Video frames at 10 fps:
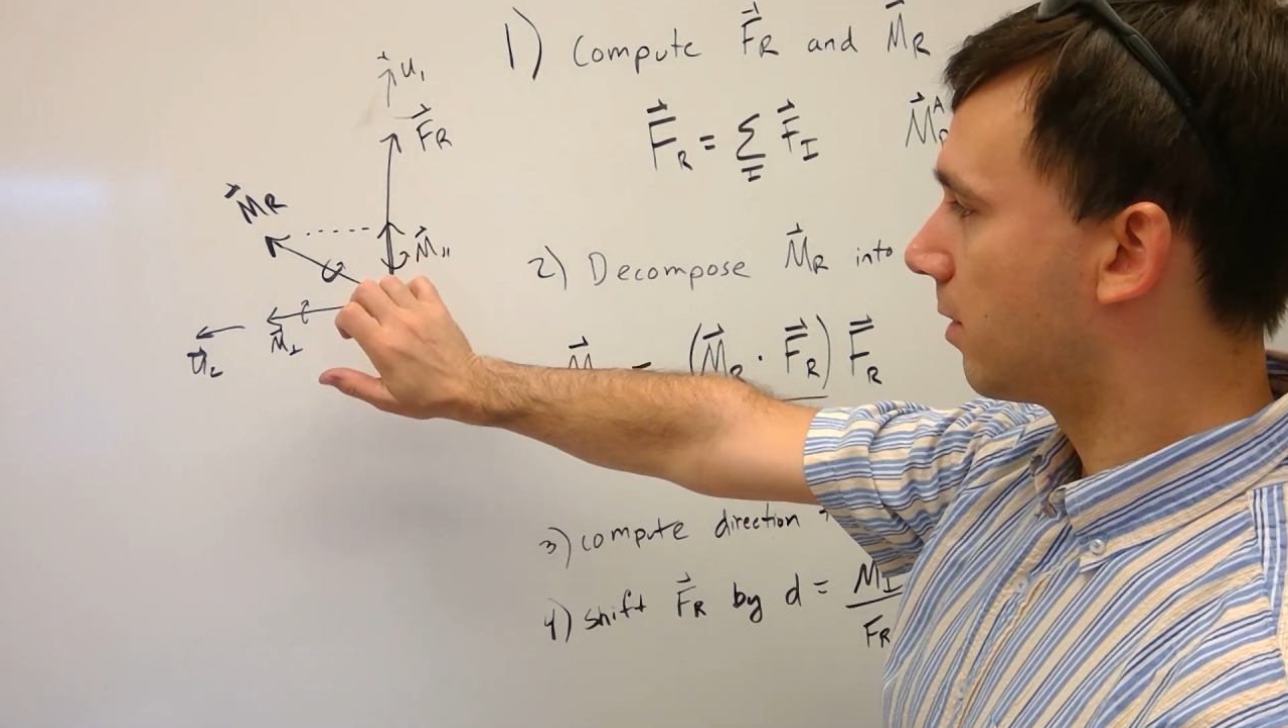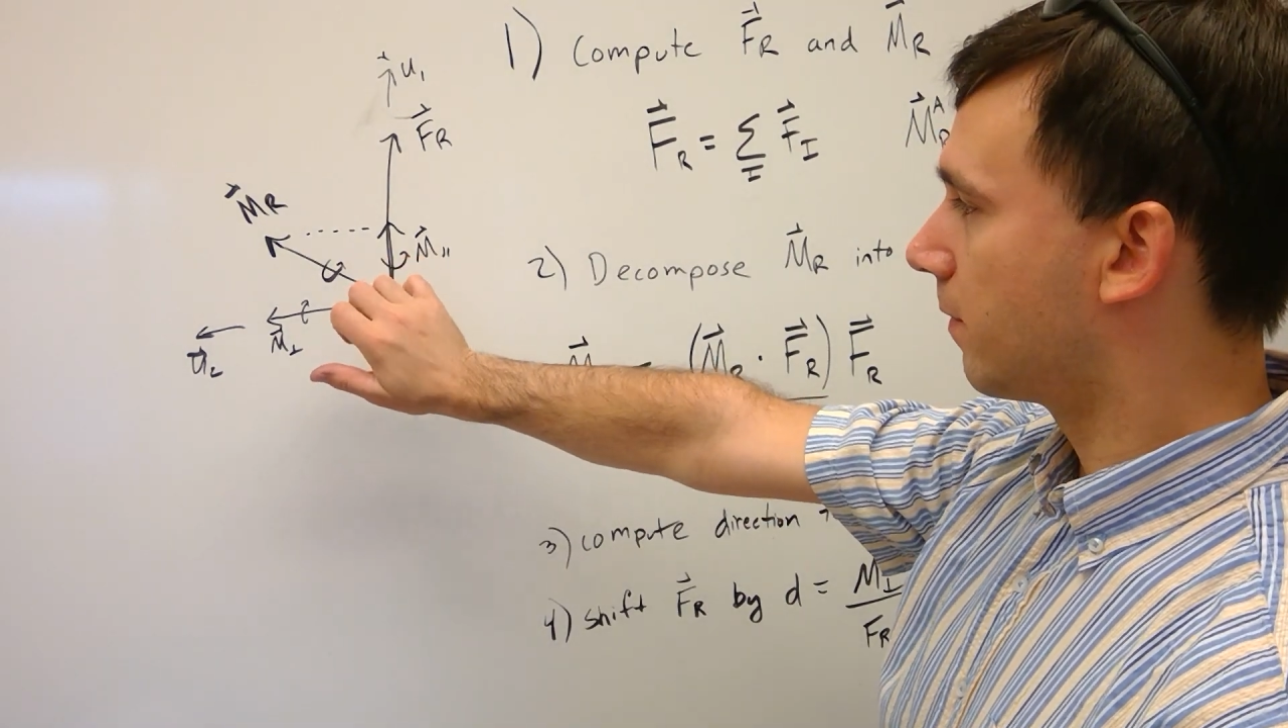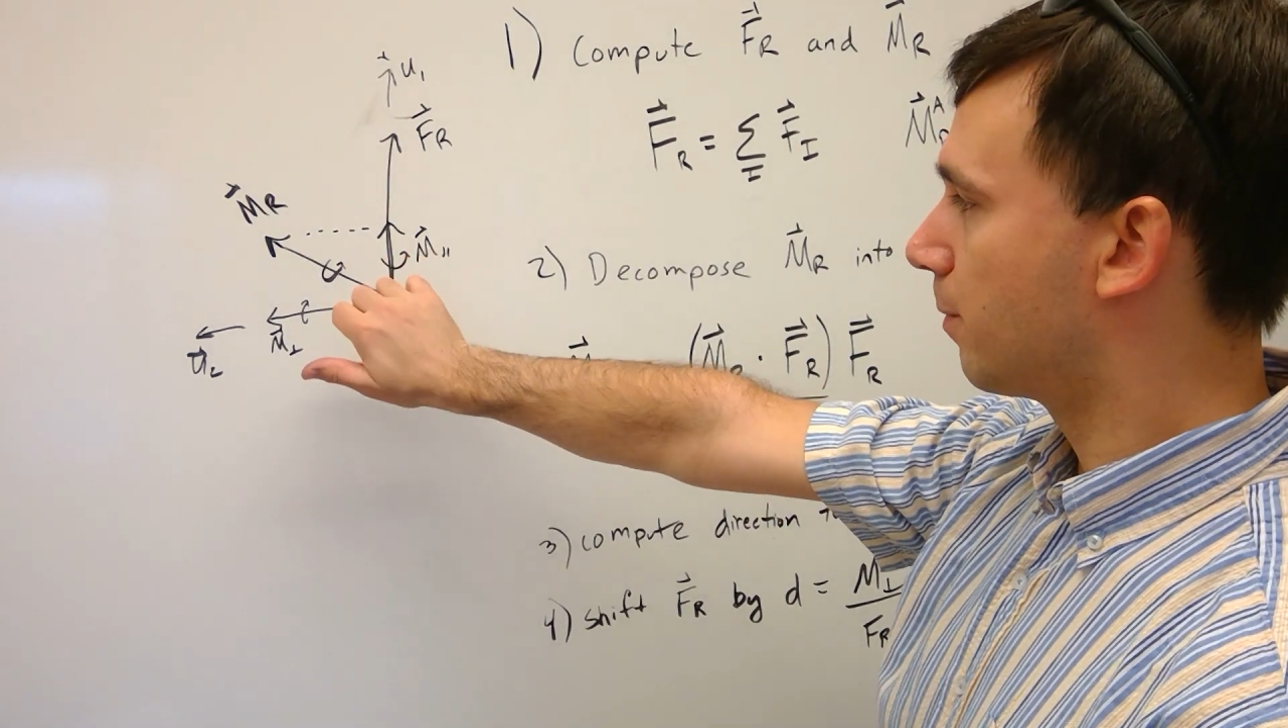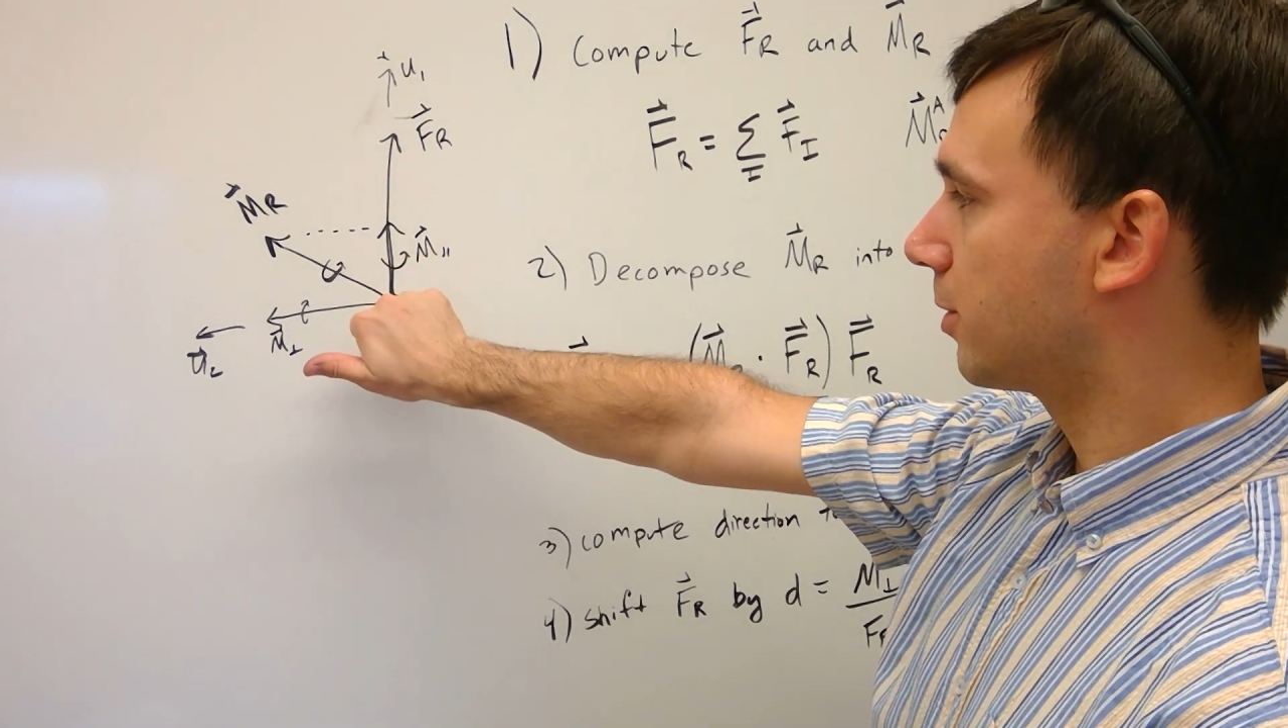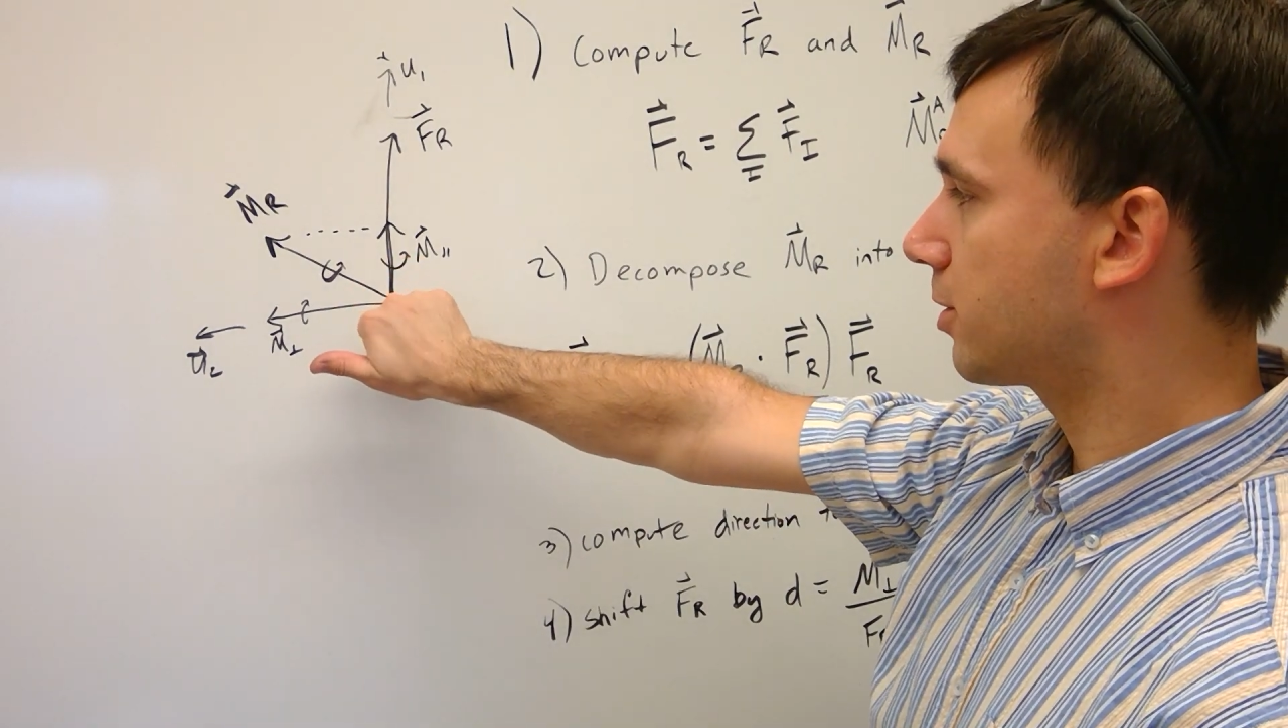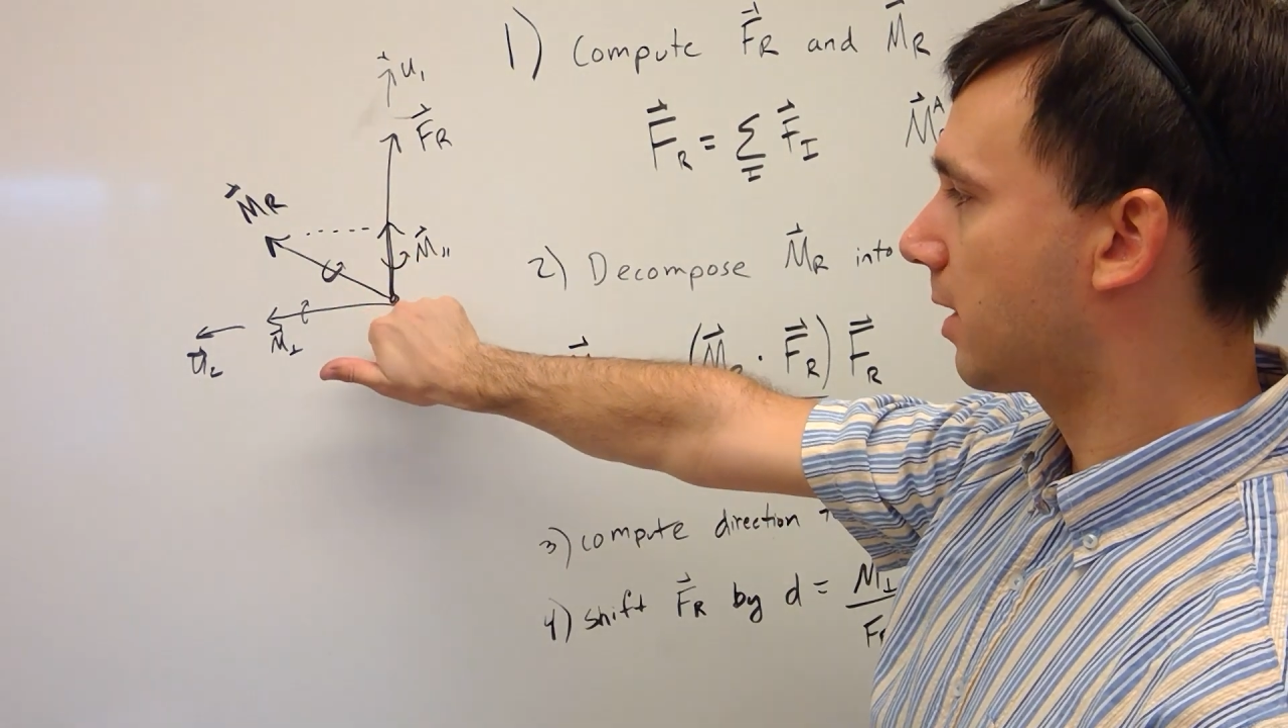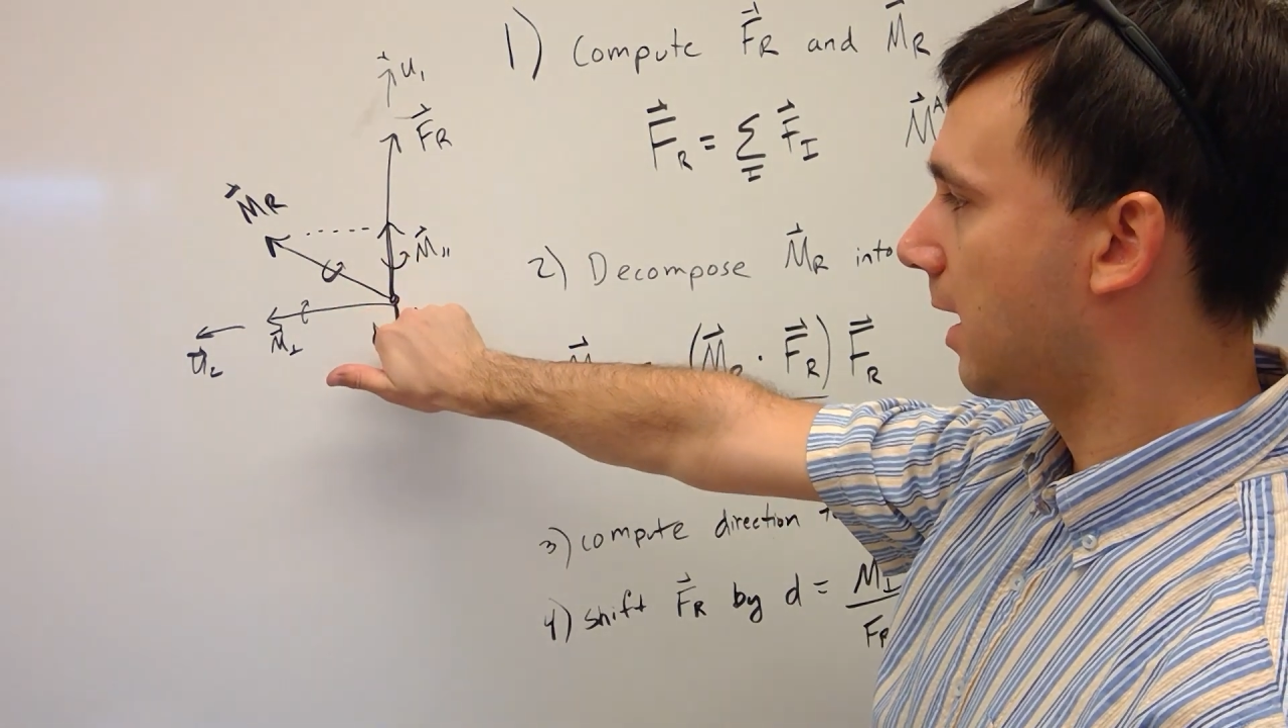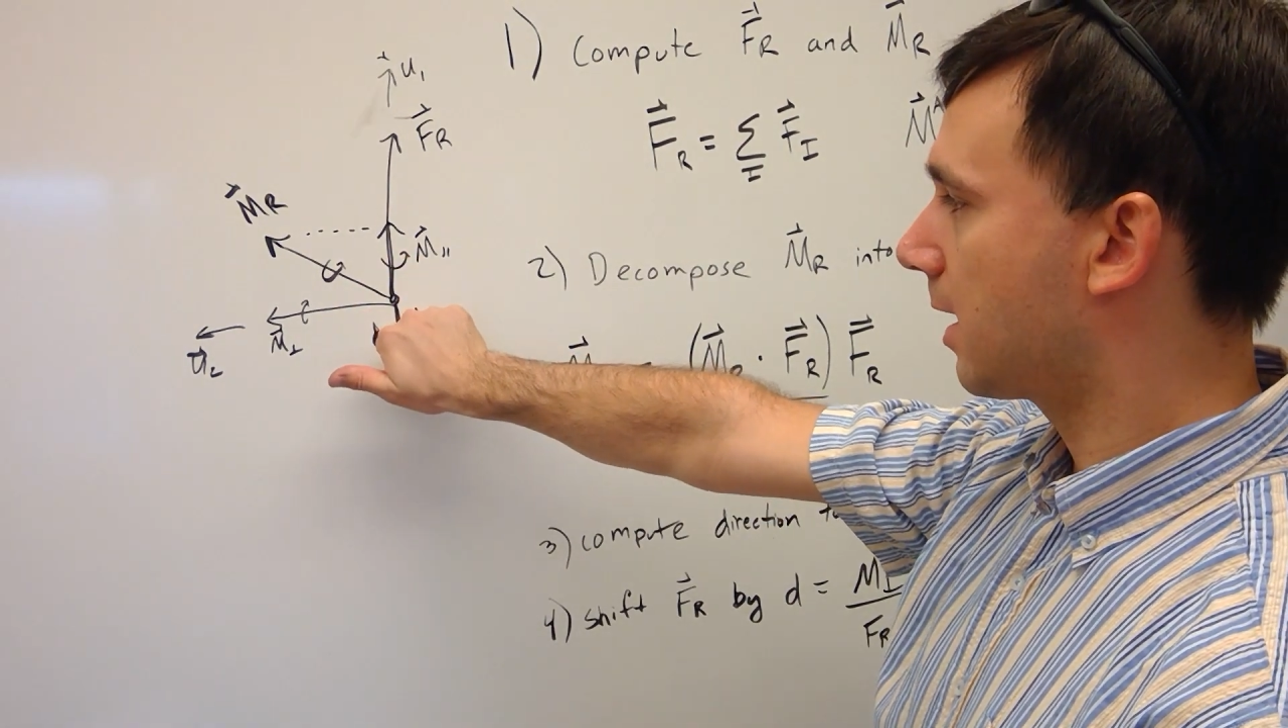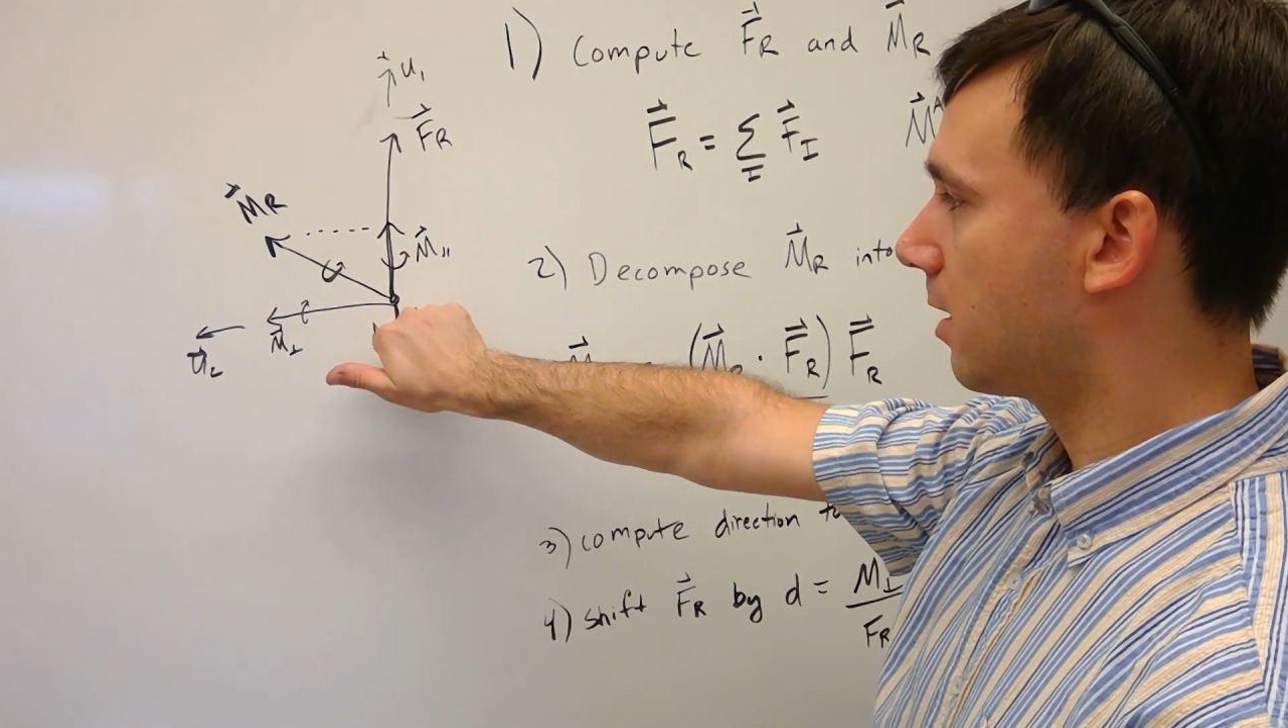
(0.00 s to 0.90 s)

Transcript: if you put your hand